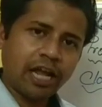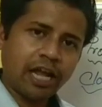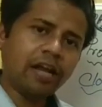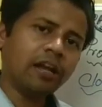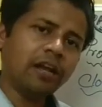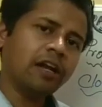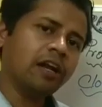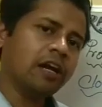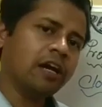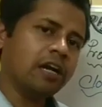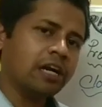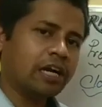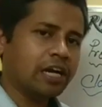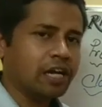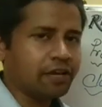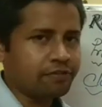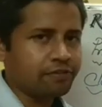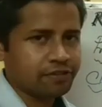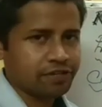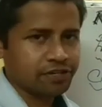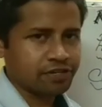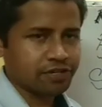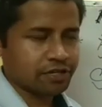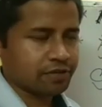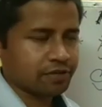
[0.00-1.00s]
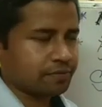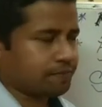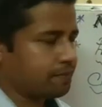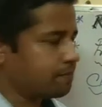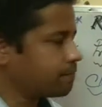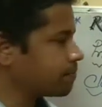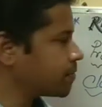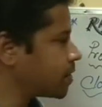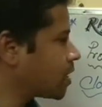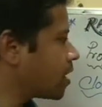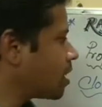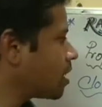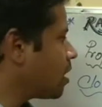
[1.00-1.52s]
and division.
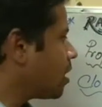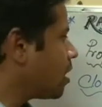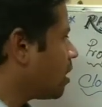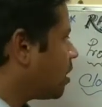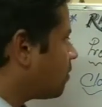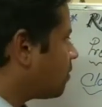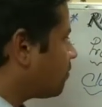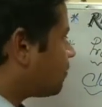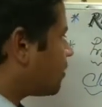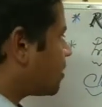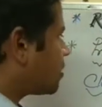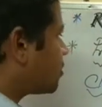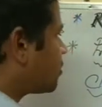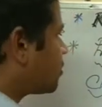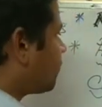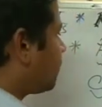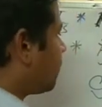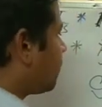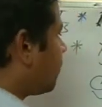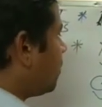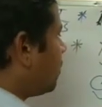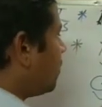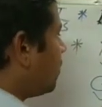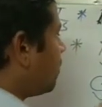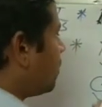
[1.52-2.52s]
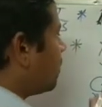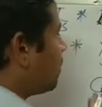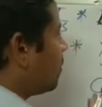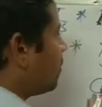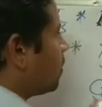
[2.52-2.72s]
First of all,